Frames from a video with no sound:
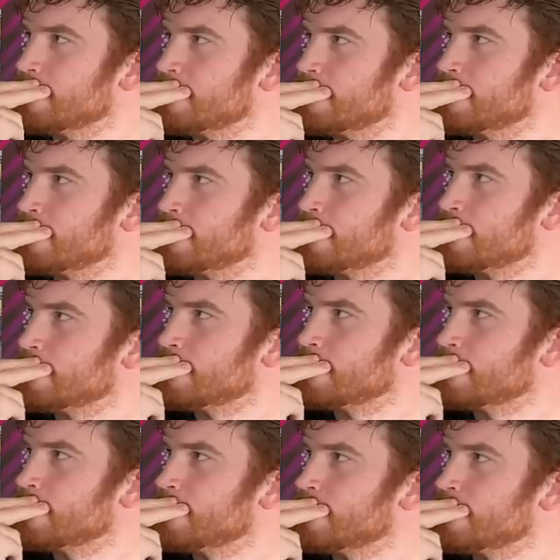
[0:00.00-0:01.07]

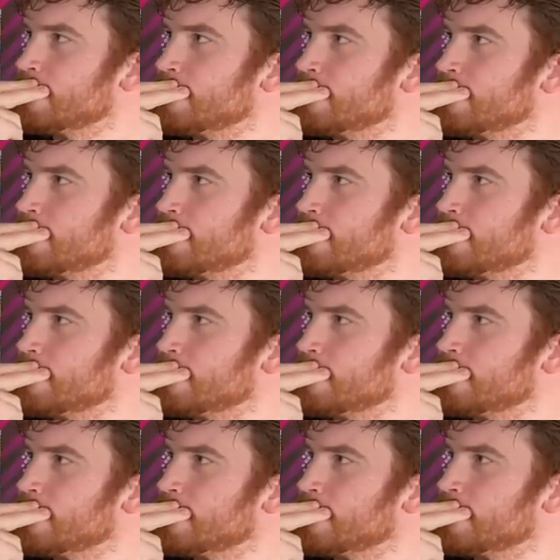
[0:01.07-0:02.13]

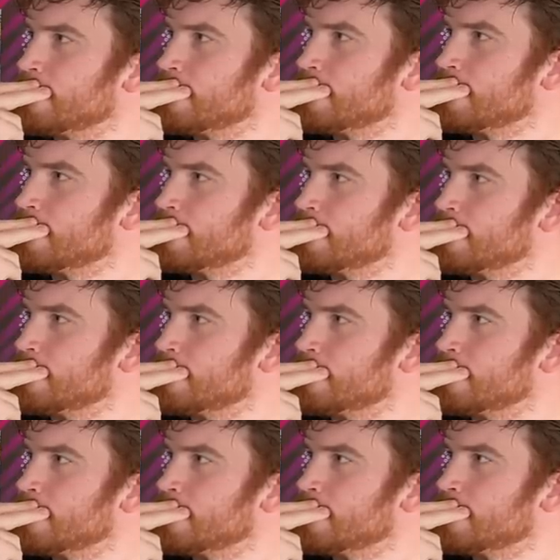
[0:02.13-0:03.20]

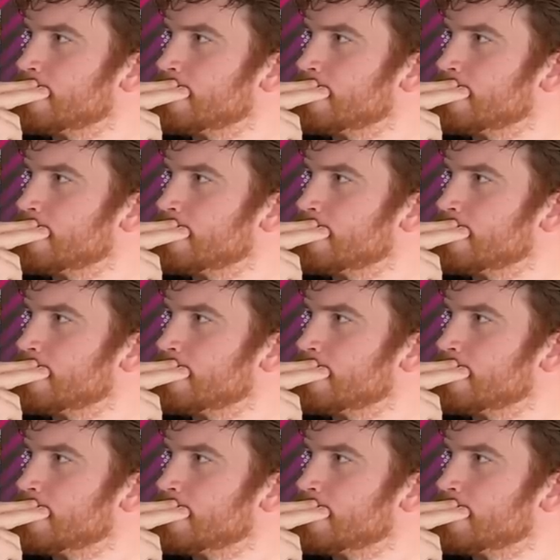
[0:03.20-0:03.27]
[no speech]